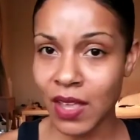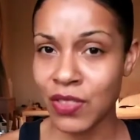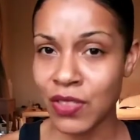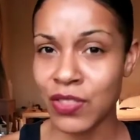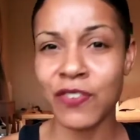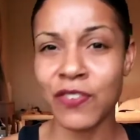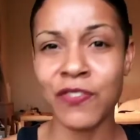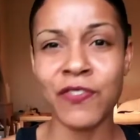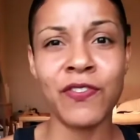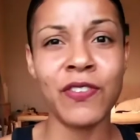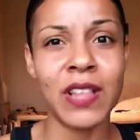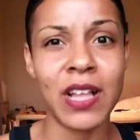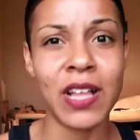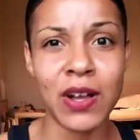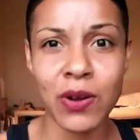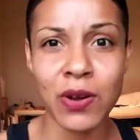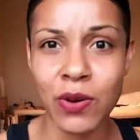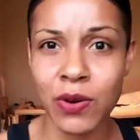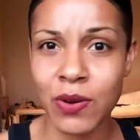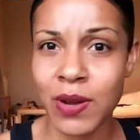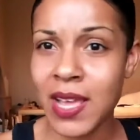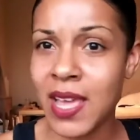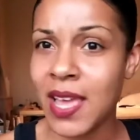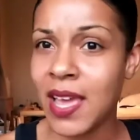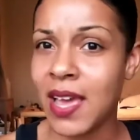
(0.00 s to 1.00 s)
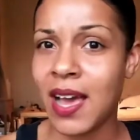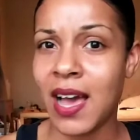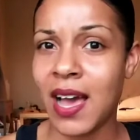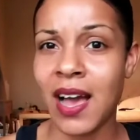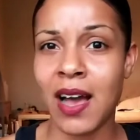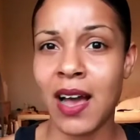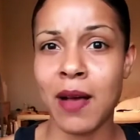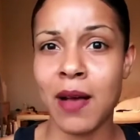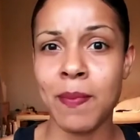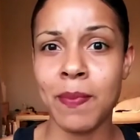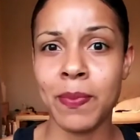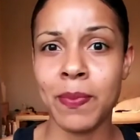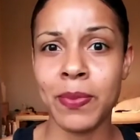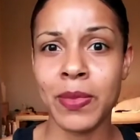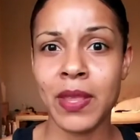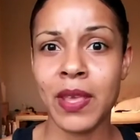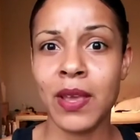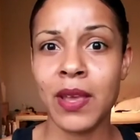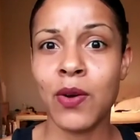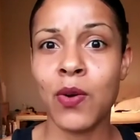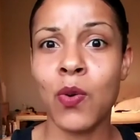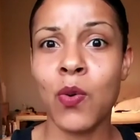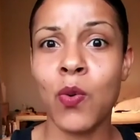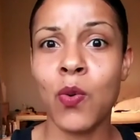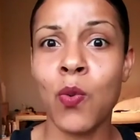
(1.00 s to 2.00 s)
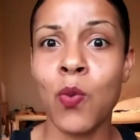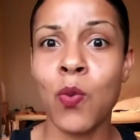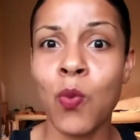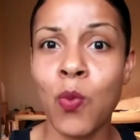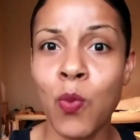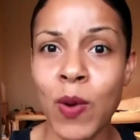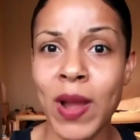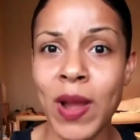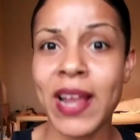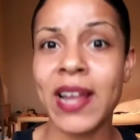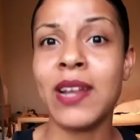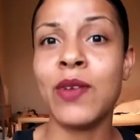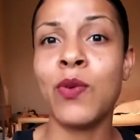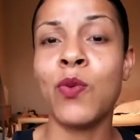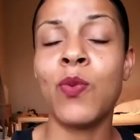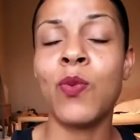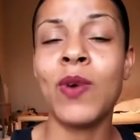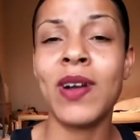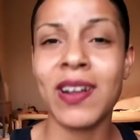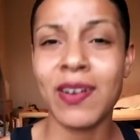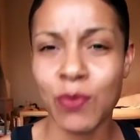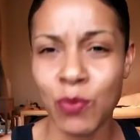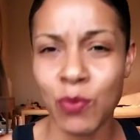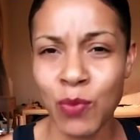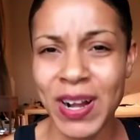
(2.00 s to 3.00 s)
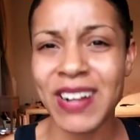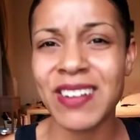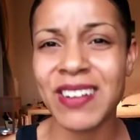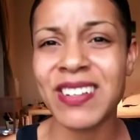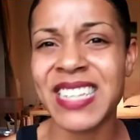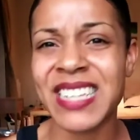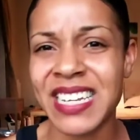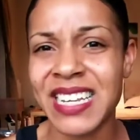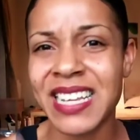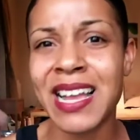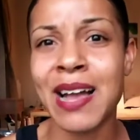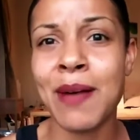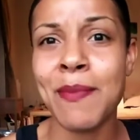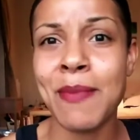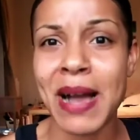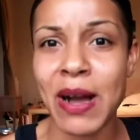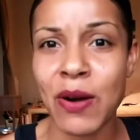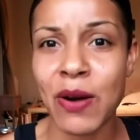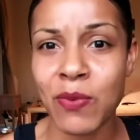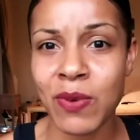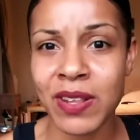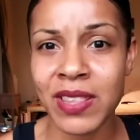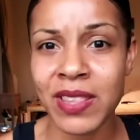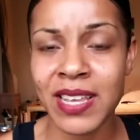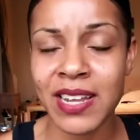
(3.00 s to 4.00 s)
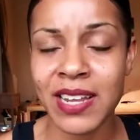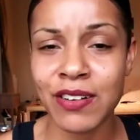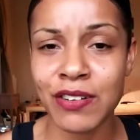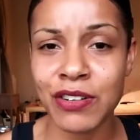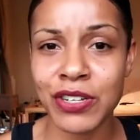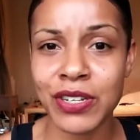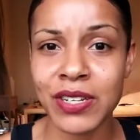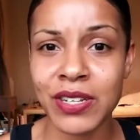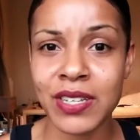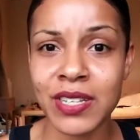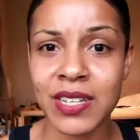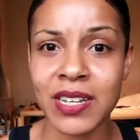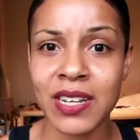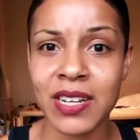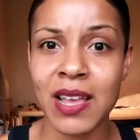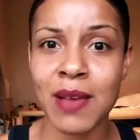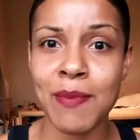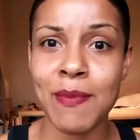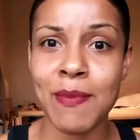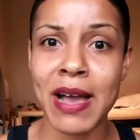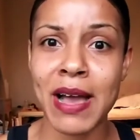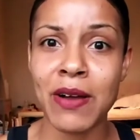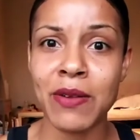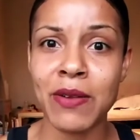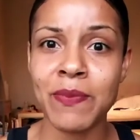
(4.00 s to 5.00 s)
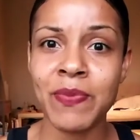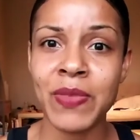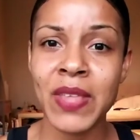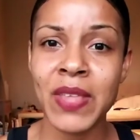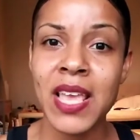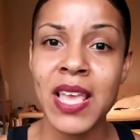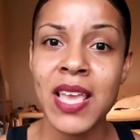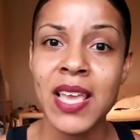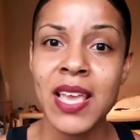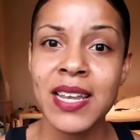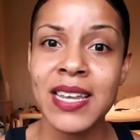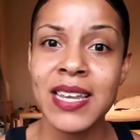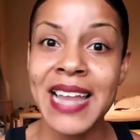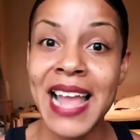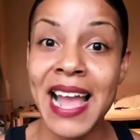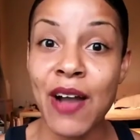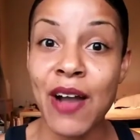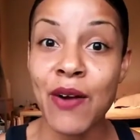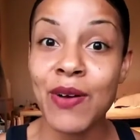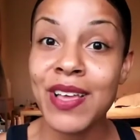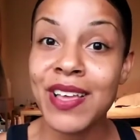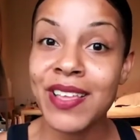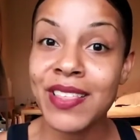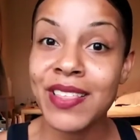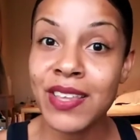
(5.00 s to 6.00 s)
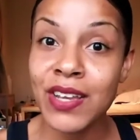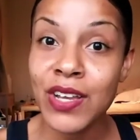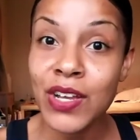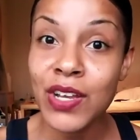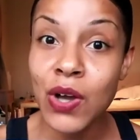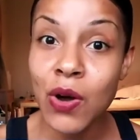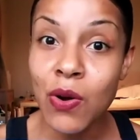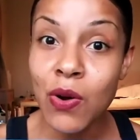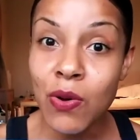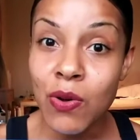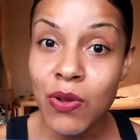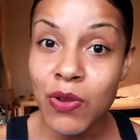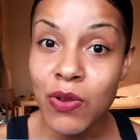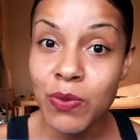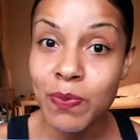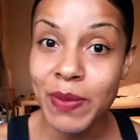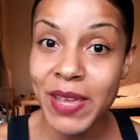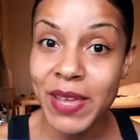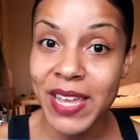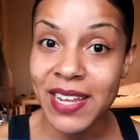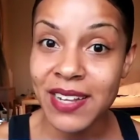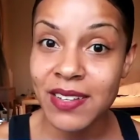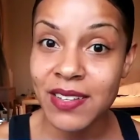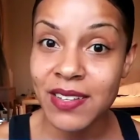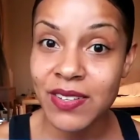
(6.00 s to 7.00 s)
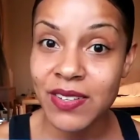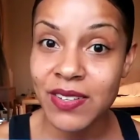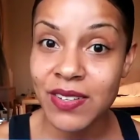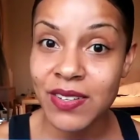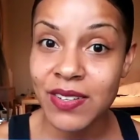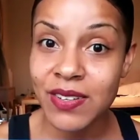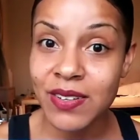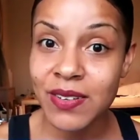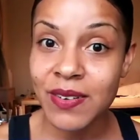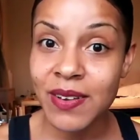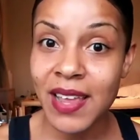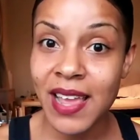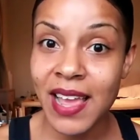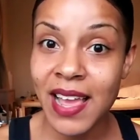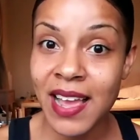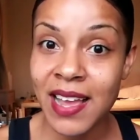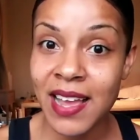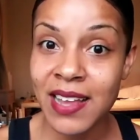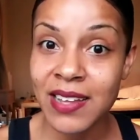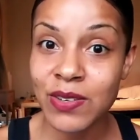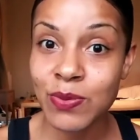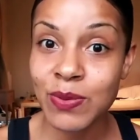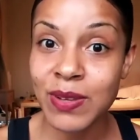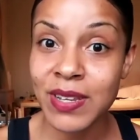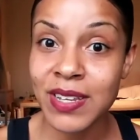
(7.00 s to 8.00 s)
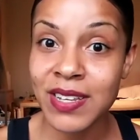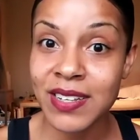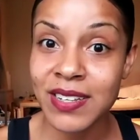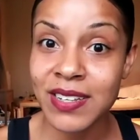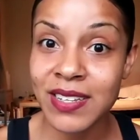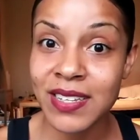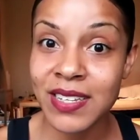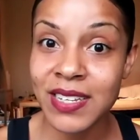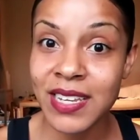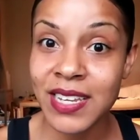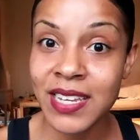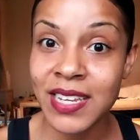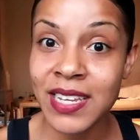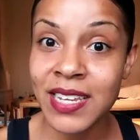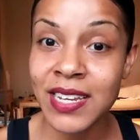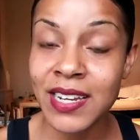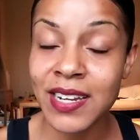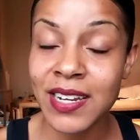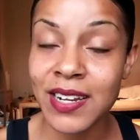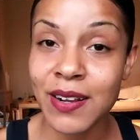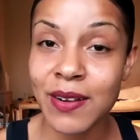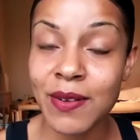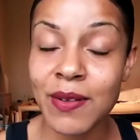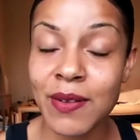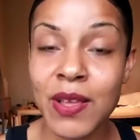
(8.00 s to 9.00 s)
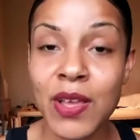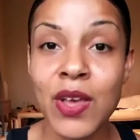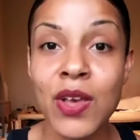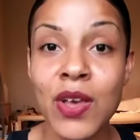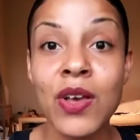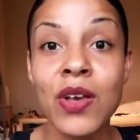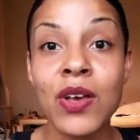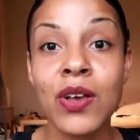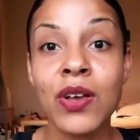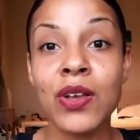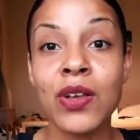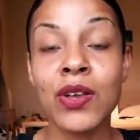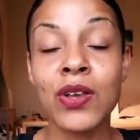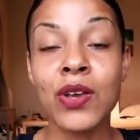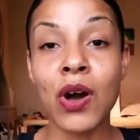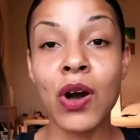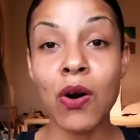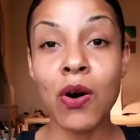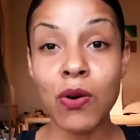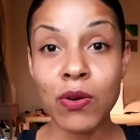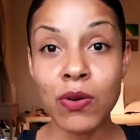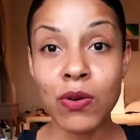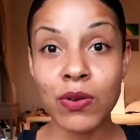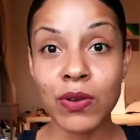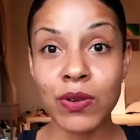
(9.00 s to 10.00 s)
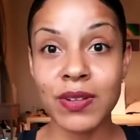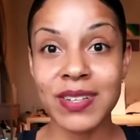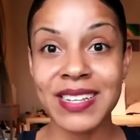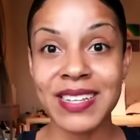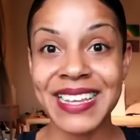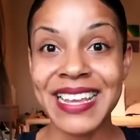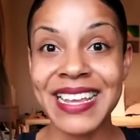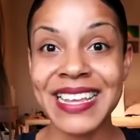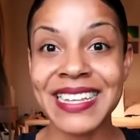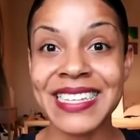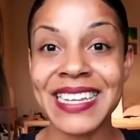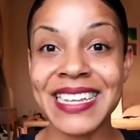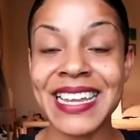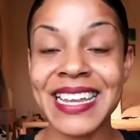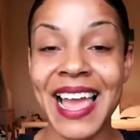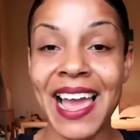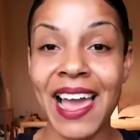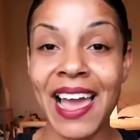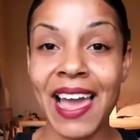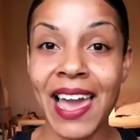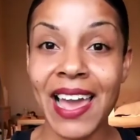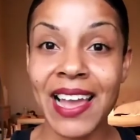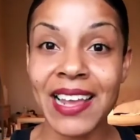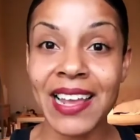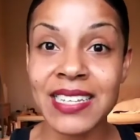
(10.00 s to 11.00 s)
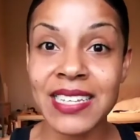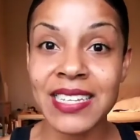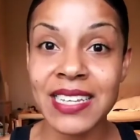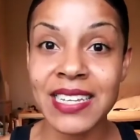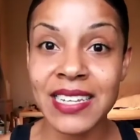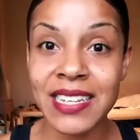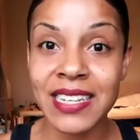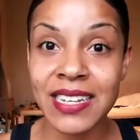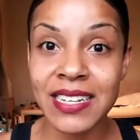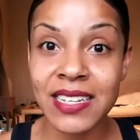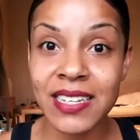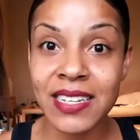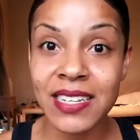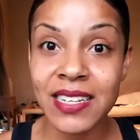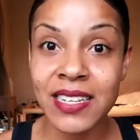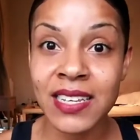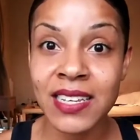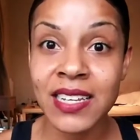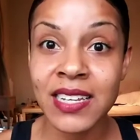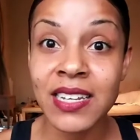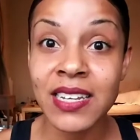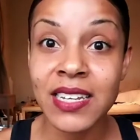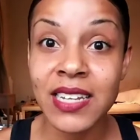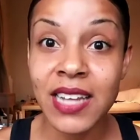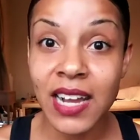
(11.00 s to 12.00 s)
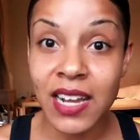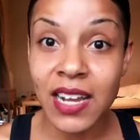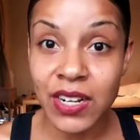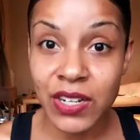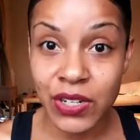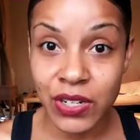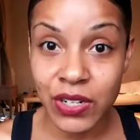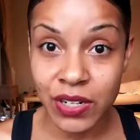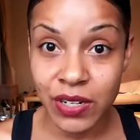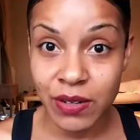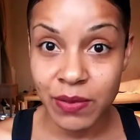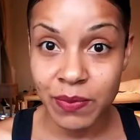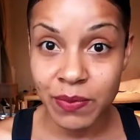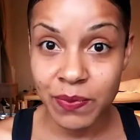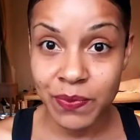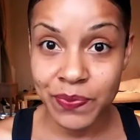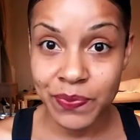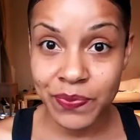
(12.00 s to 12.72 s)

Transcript: the flow, where it's going to come out, where the energy is going to come out. Now, the gold bits, as we can see here, gold is an excellent conductor.